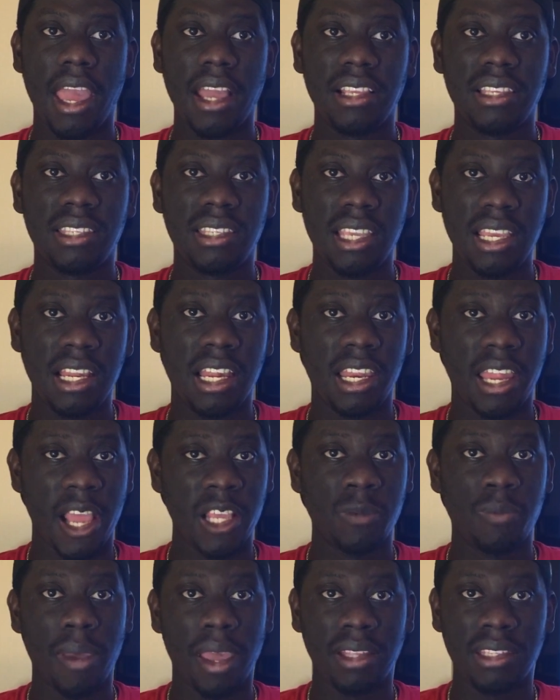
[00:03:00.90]
exceeded
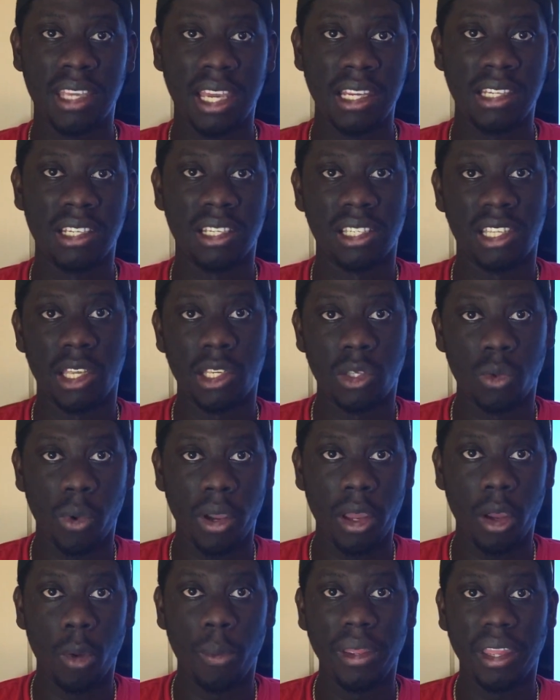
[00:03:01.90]
expectations as
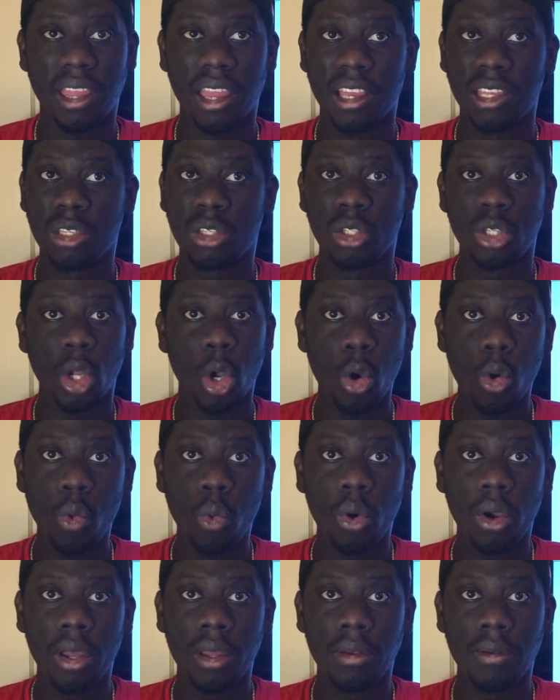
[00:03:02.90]
well, because no
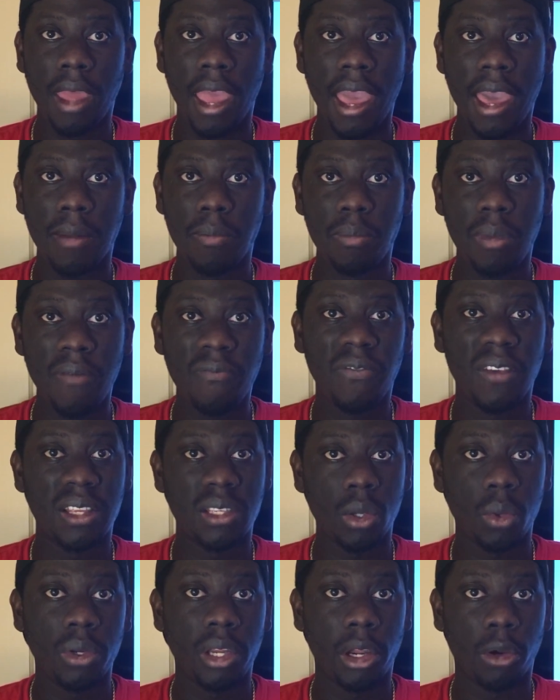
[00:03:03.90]
one had
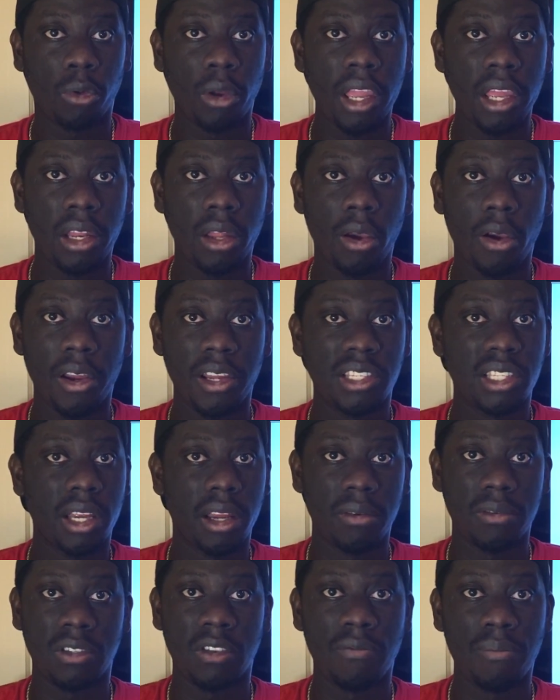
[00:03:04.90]
Memphis on their radar in
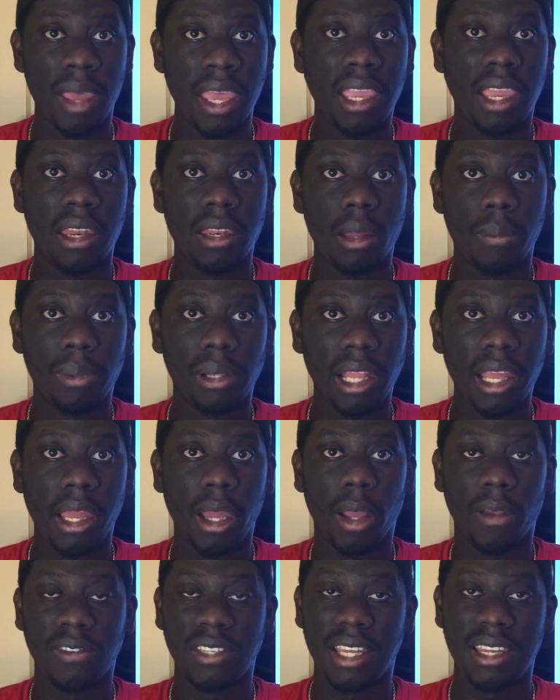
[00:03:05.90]
terms of making the
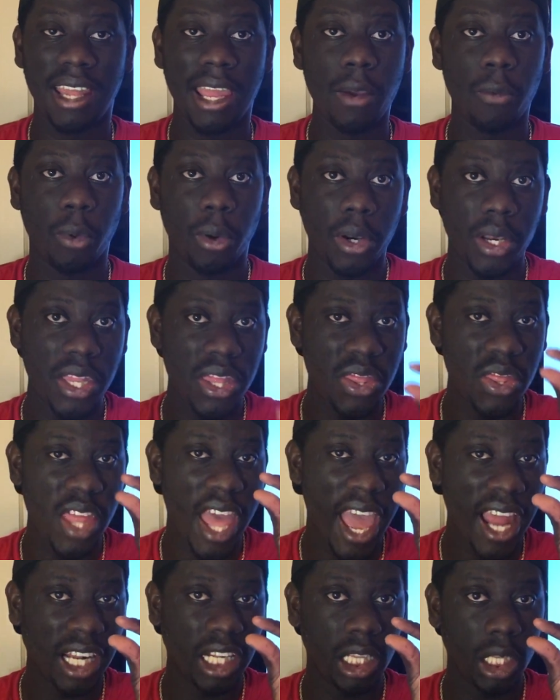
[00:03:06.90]
playoffs, and they were
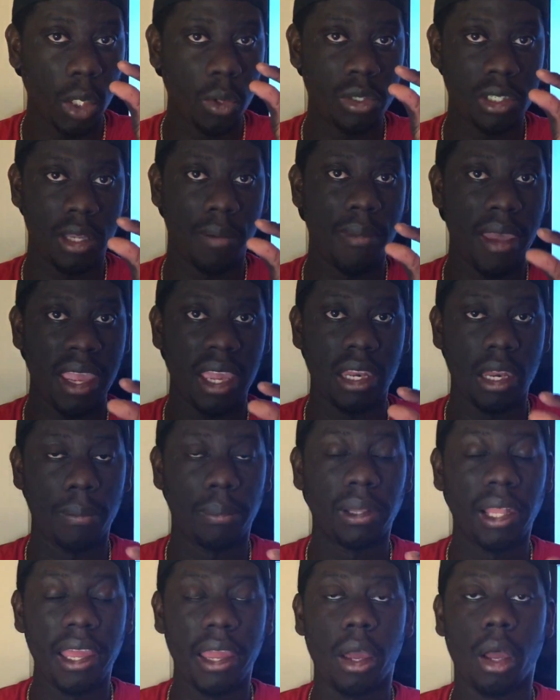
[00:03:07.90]
that close to making the
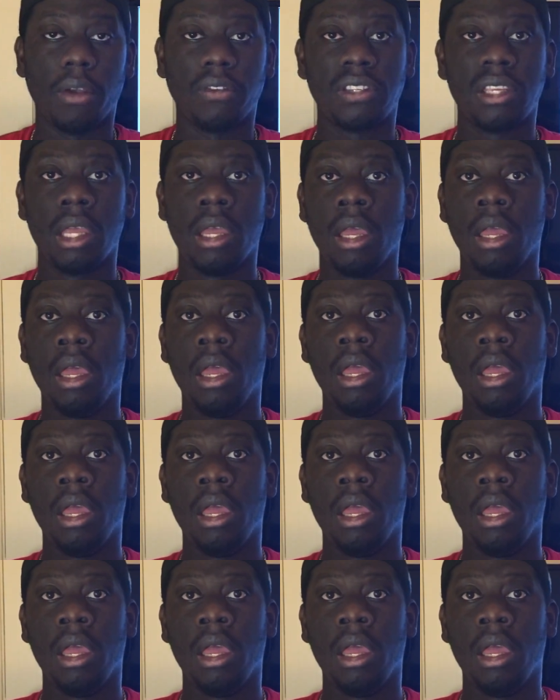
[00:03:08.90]
playoffs.